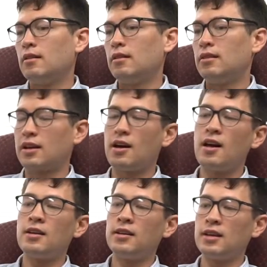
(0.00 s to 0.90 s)
the
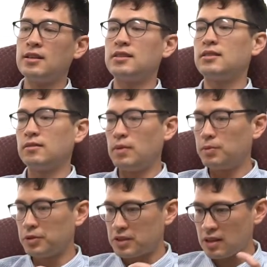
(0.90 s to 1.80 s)
con against,
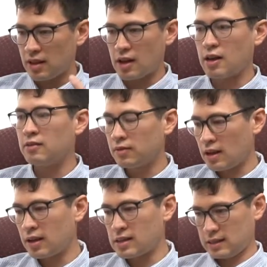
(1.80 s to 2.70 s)
people will say the con
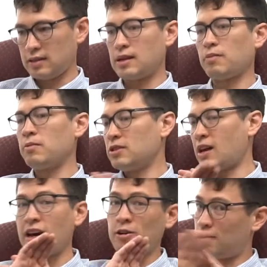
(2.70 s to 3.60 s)
against contemporary music,
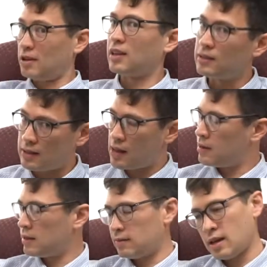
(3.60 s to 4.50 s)
and I don't want to get into
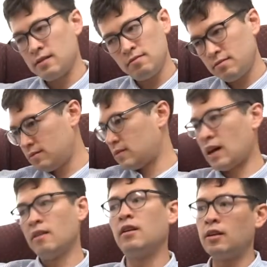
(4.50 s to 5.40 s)
that
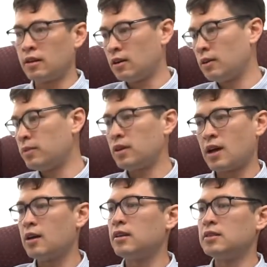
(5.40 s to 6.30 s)
dialogue at all, but the
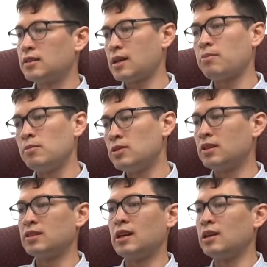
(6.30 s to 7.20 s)
con against contemporary
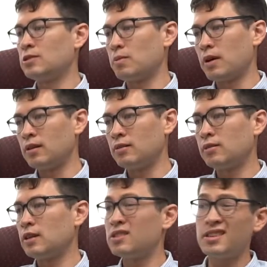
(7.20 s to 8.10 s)
music is that it's repetitive,
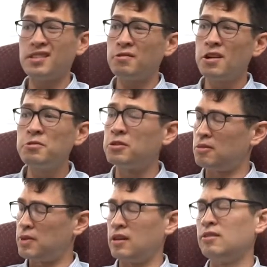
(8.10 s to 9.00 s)
and there's nothing wrong with
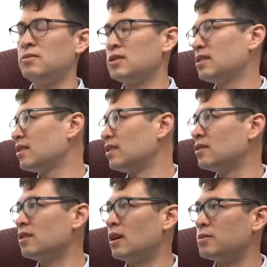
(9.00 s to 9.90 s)
repetitive music.
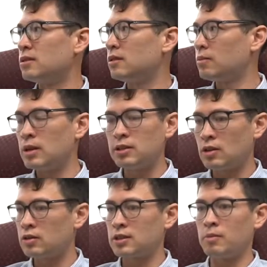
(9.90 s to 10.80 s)
It helps to commit
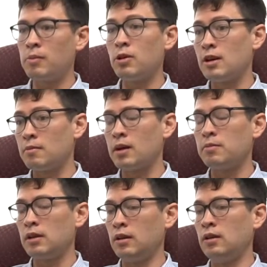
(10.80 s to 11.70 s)
songs to memory, in my
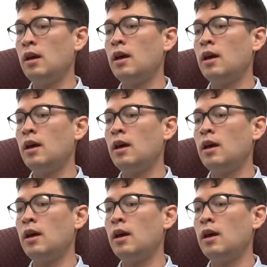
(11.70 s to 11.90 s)
opinion.